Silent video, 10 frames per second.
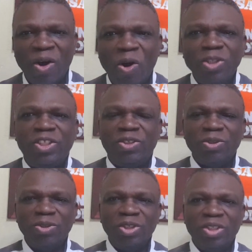urge
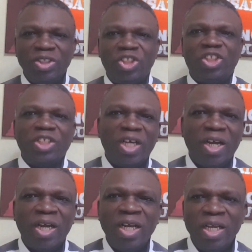to
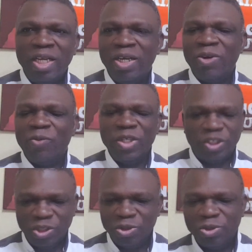share
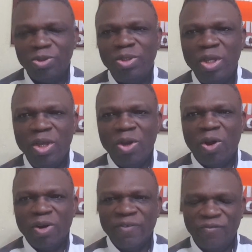with you
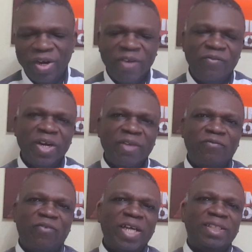on a very, very
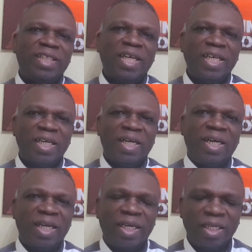
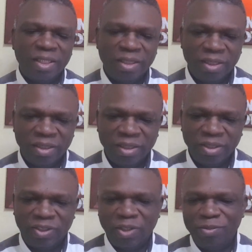vital
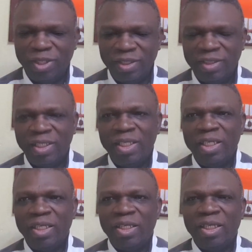subject,
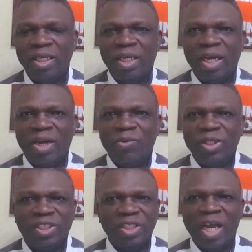
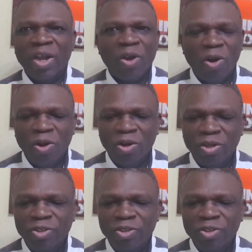which I call